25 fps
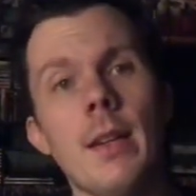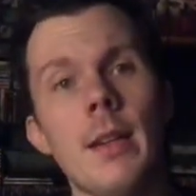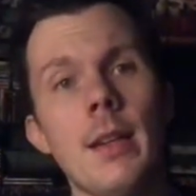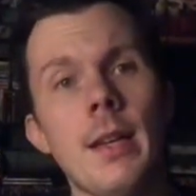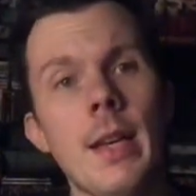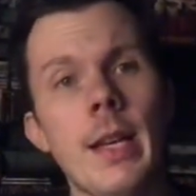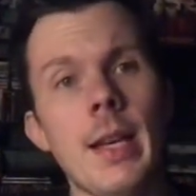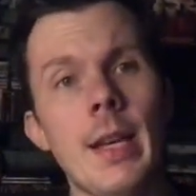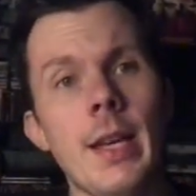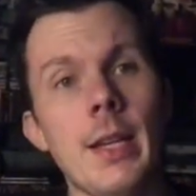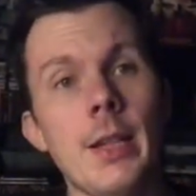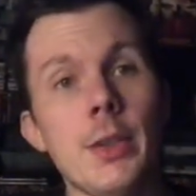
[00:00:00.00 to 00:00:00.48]

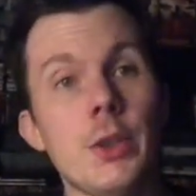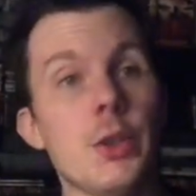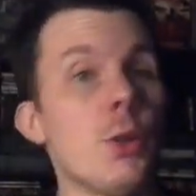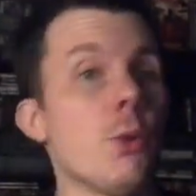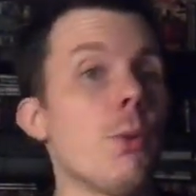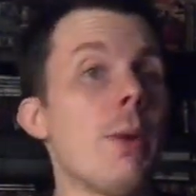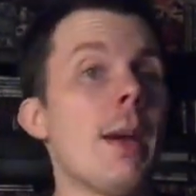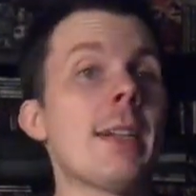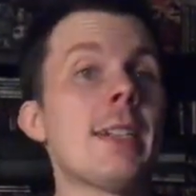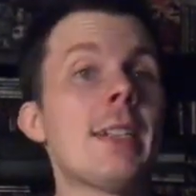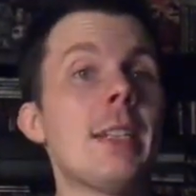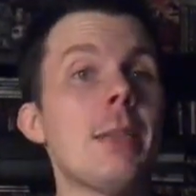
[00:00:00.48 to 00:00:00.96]
Eh,
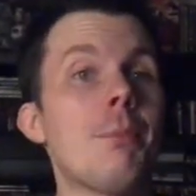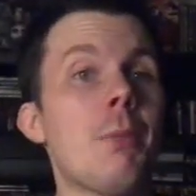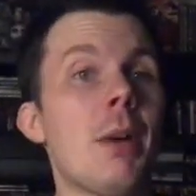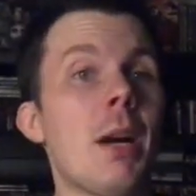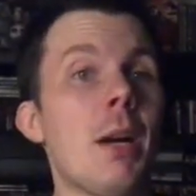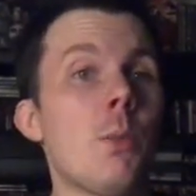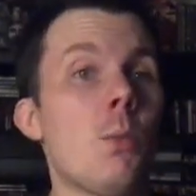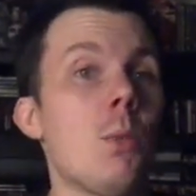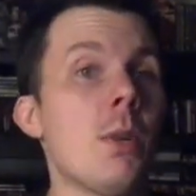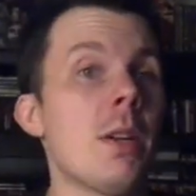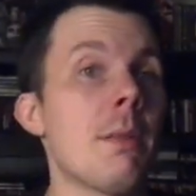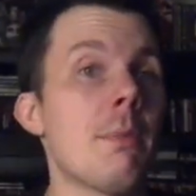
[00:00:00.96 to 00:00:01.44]
directed by
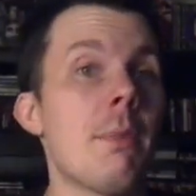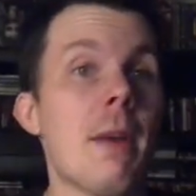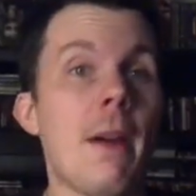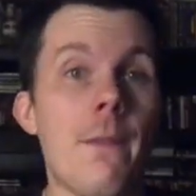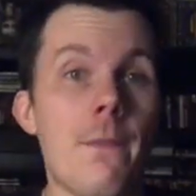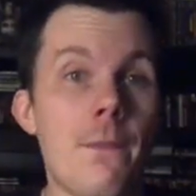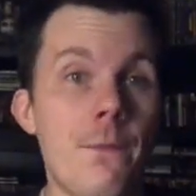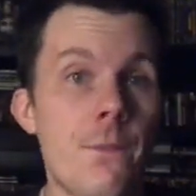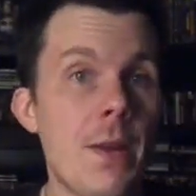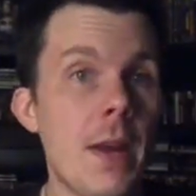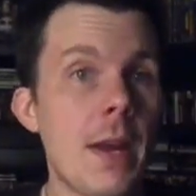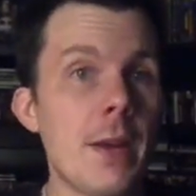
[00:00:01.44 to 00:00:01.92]
one of my
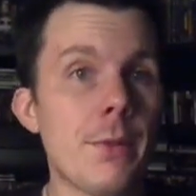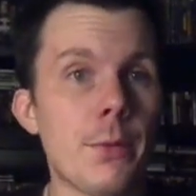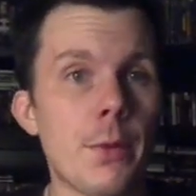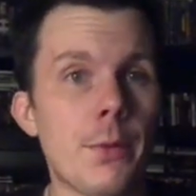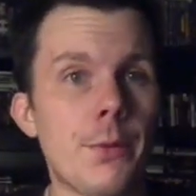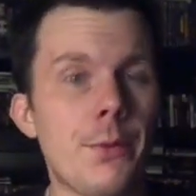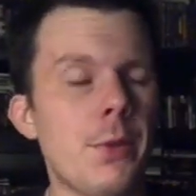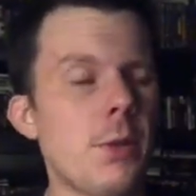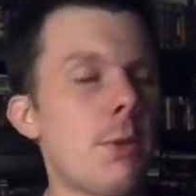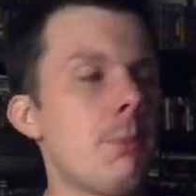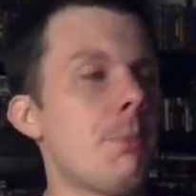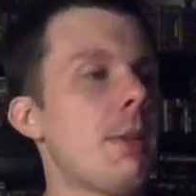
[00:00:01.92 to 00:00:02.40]
favorite
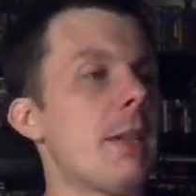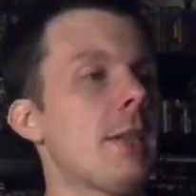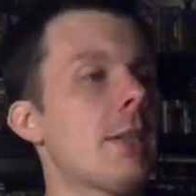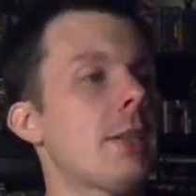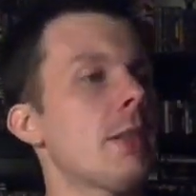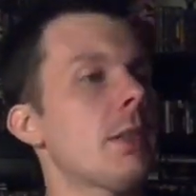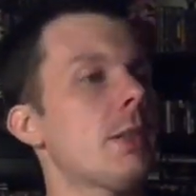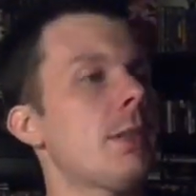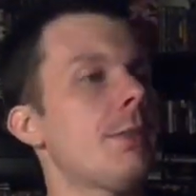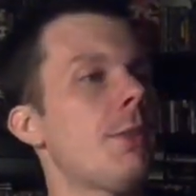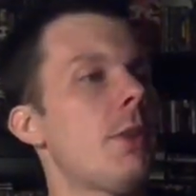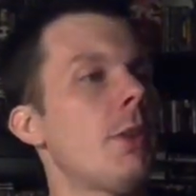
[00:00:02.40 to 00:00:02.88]

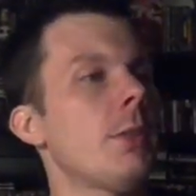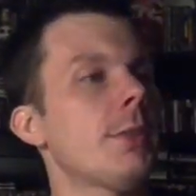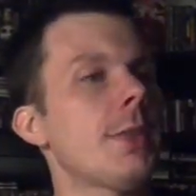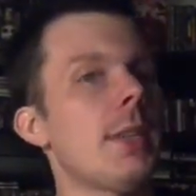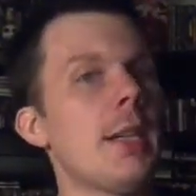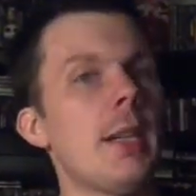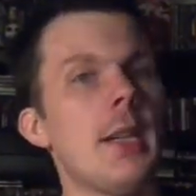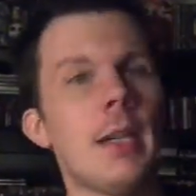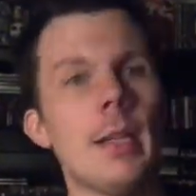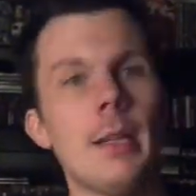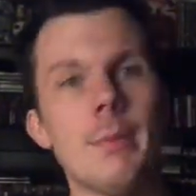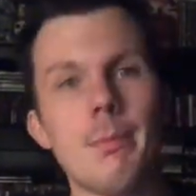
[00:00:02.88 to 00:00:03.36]
filmmakers of all
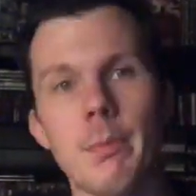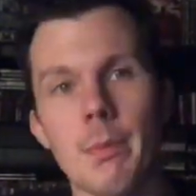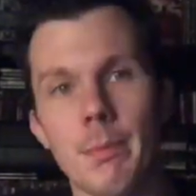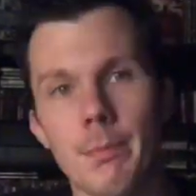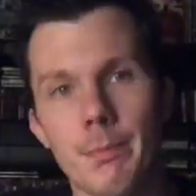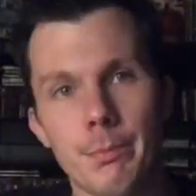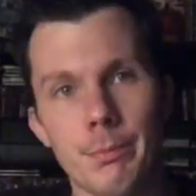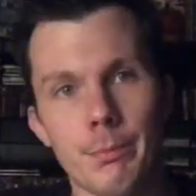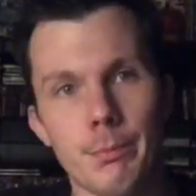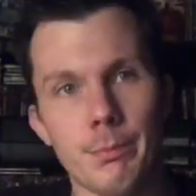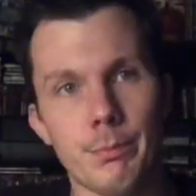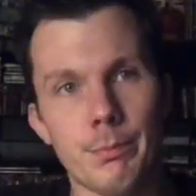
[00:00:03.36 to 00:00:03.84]
time,
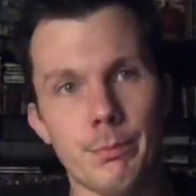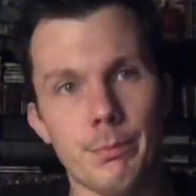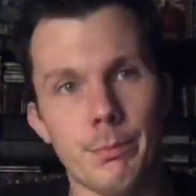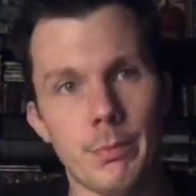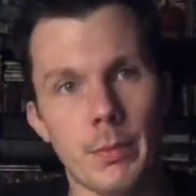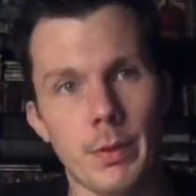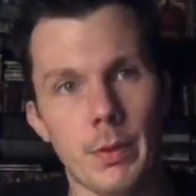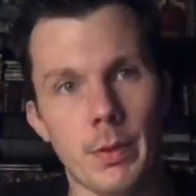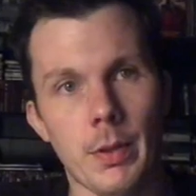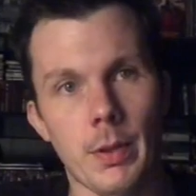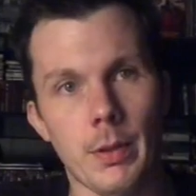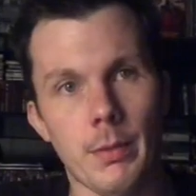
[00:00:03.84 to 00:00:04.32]

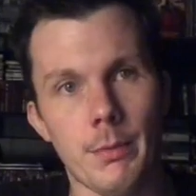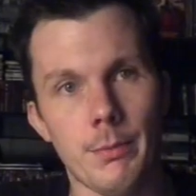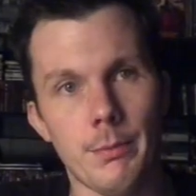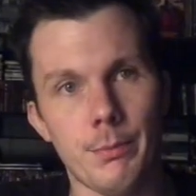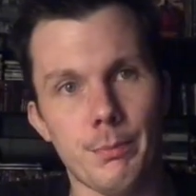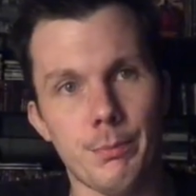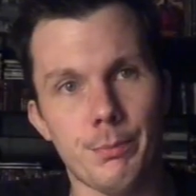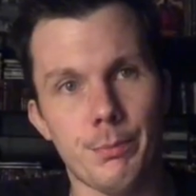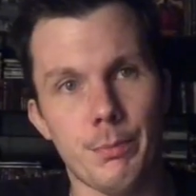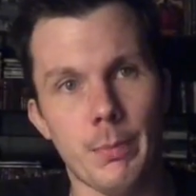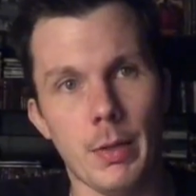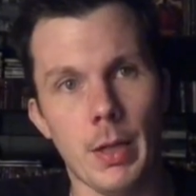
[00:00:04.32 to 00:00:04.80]

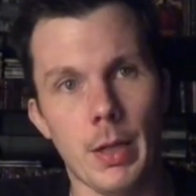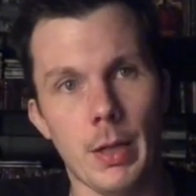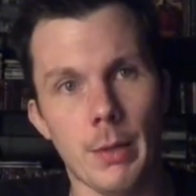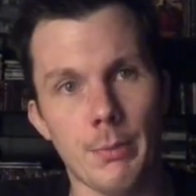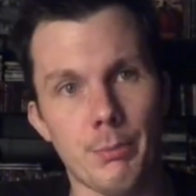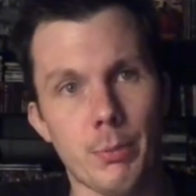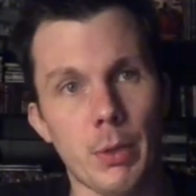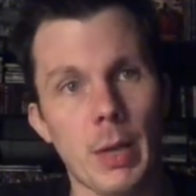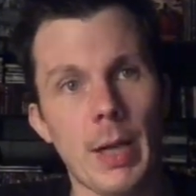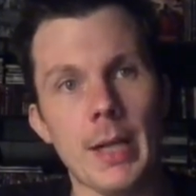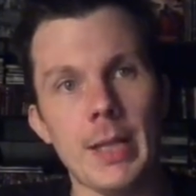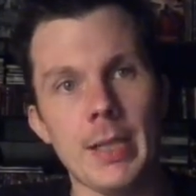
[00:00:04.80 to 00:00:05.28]
uh,
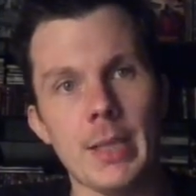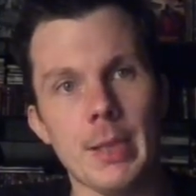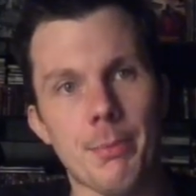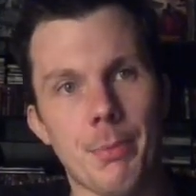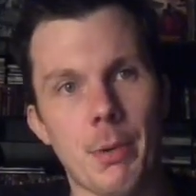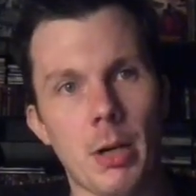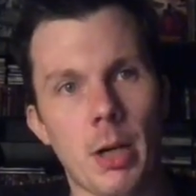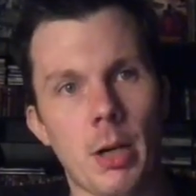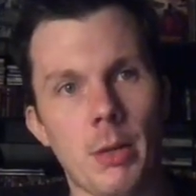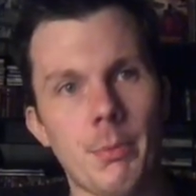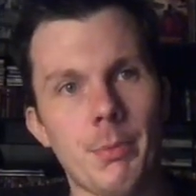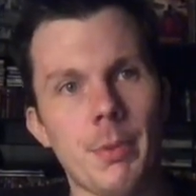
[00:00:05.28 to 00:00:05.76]
Brian De
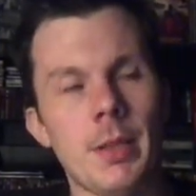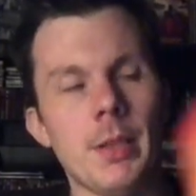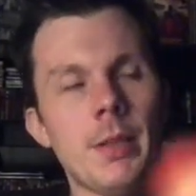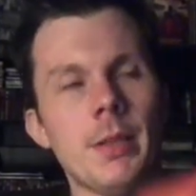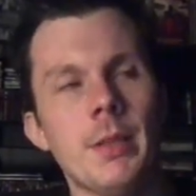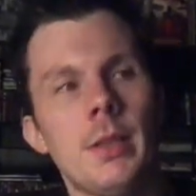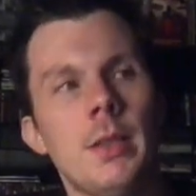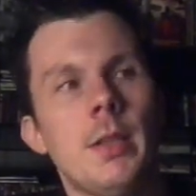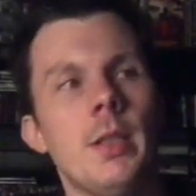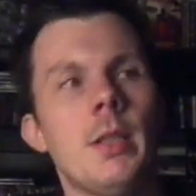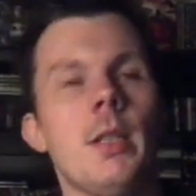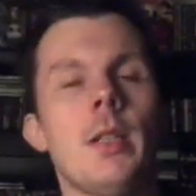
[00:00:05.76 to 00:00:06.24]
Palma,
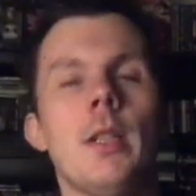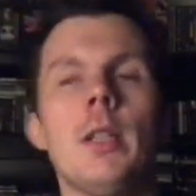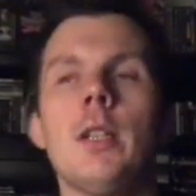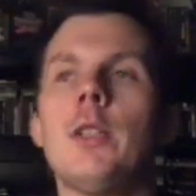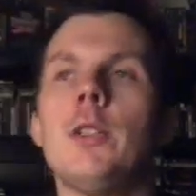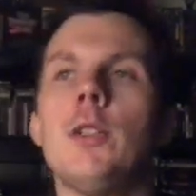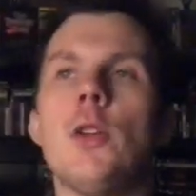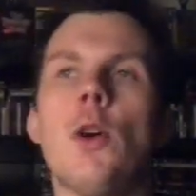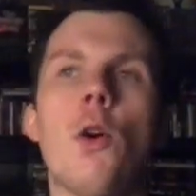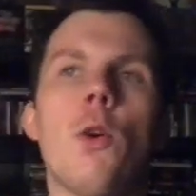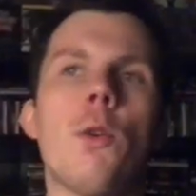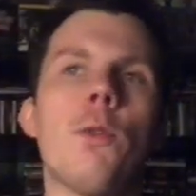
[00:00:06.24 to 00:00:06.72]

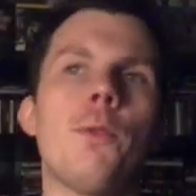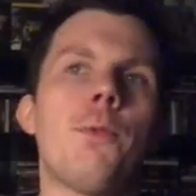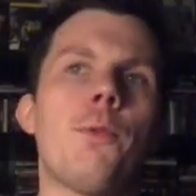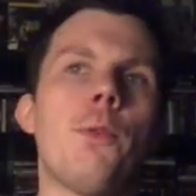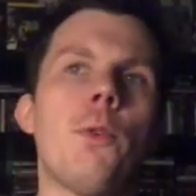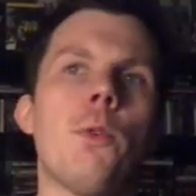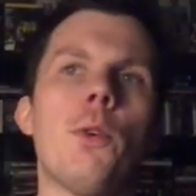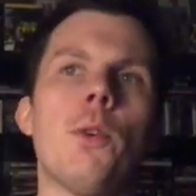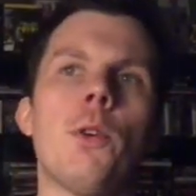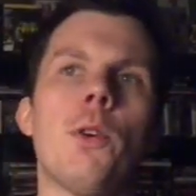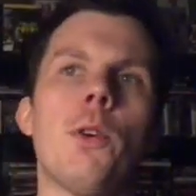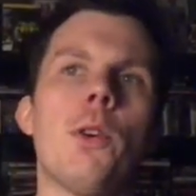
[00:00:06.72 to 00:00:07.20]
known
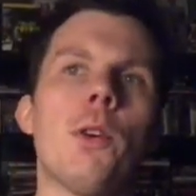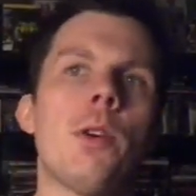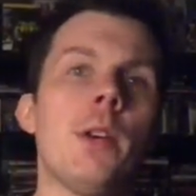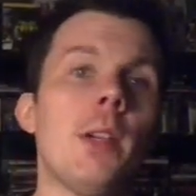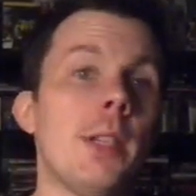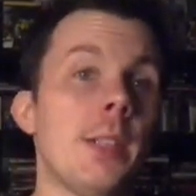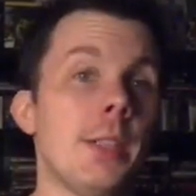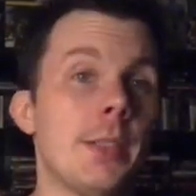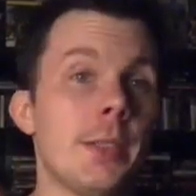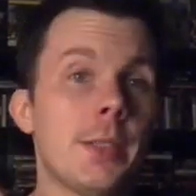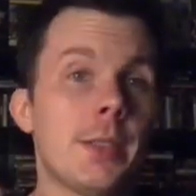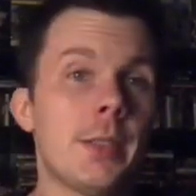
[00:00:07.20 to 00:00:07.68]
for
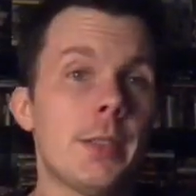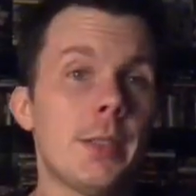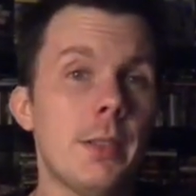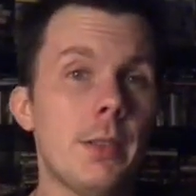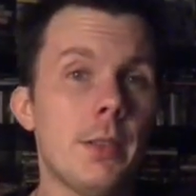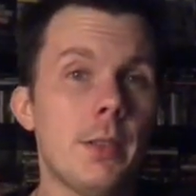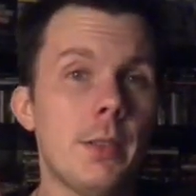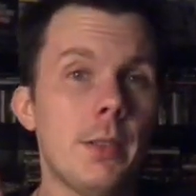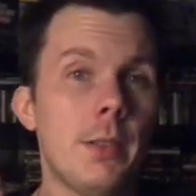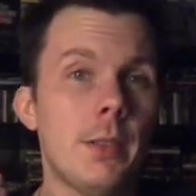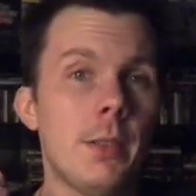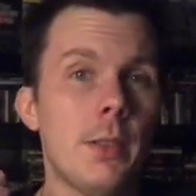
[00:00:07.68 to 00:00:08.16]
his
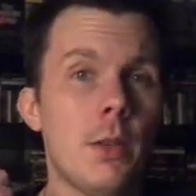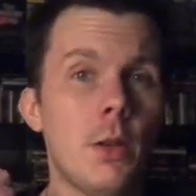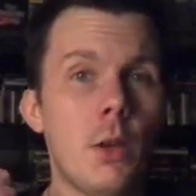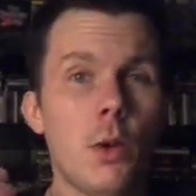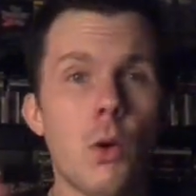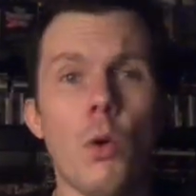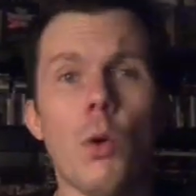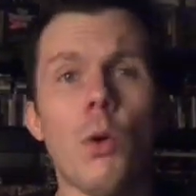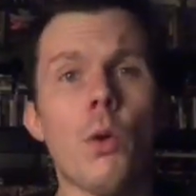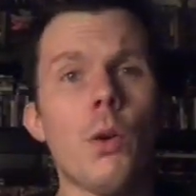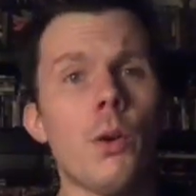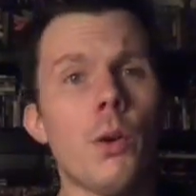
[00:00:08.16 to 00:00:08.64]

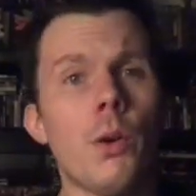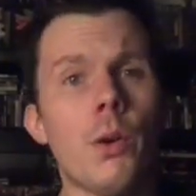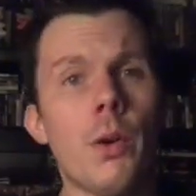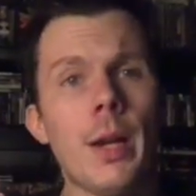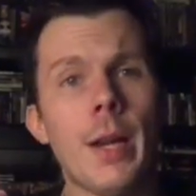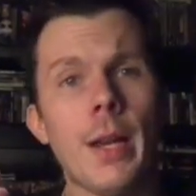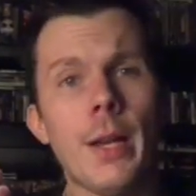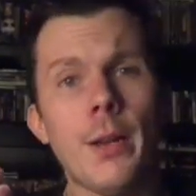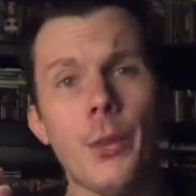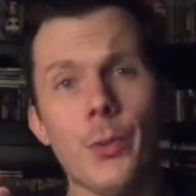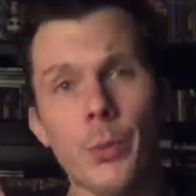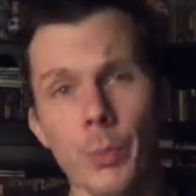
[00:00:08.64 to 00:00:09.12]
horror
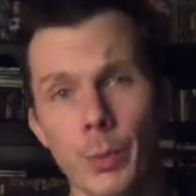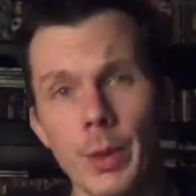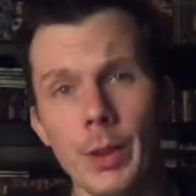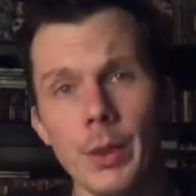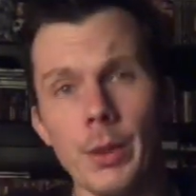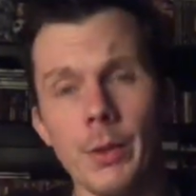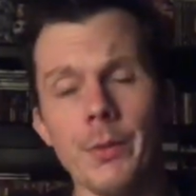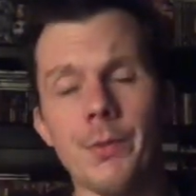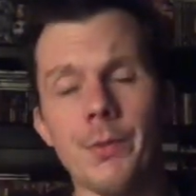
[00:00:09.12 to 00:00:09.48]
and thriller